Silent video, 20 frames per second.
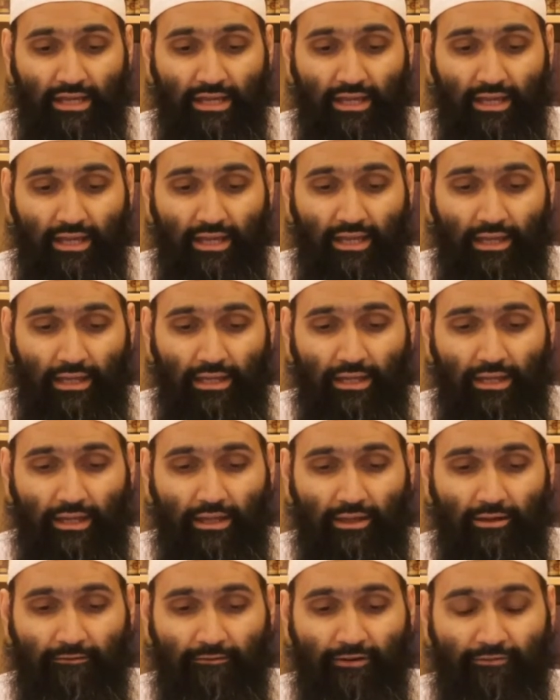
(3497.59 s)
year
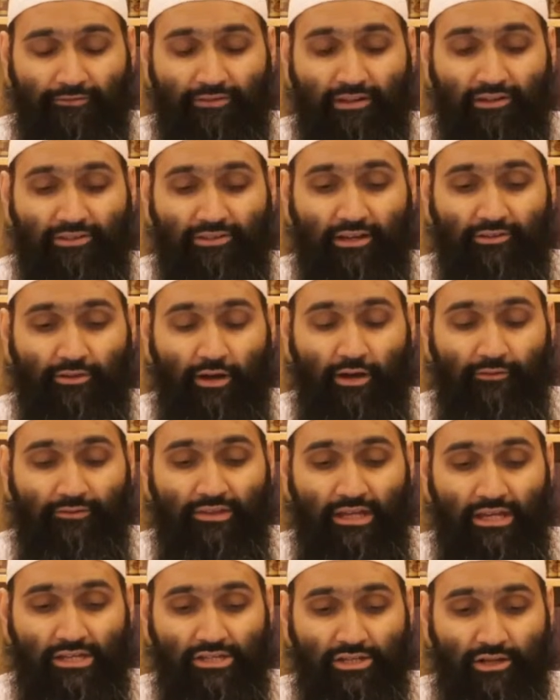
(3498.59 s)
56
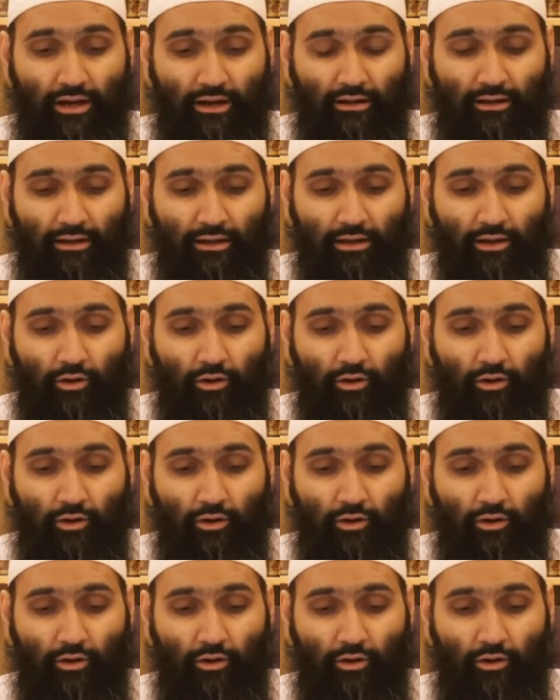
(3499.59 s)
after Hijrah,